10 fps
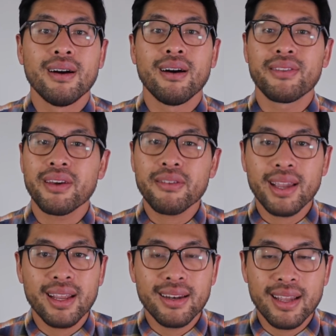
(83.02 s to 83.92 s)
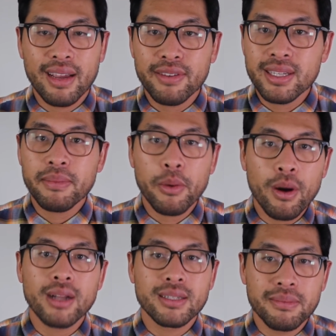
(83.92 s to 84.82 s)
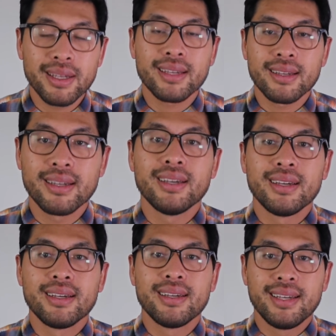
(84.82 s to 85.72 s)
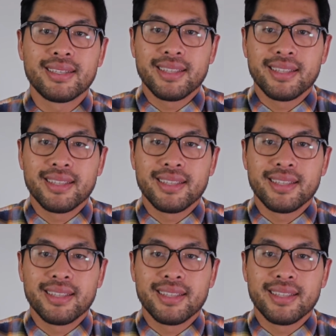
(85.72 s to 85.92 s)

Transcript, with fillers: on the other hand, every time I watched, I'm like, it's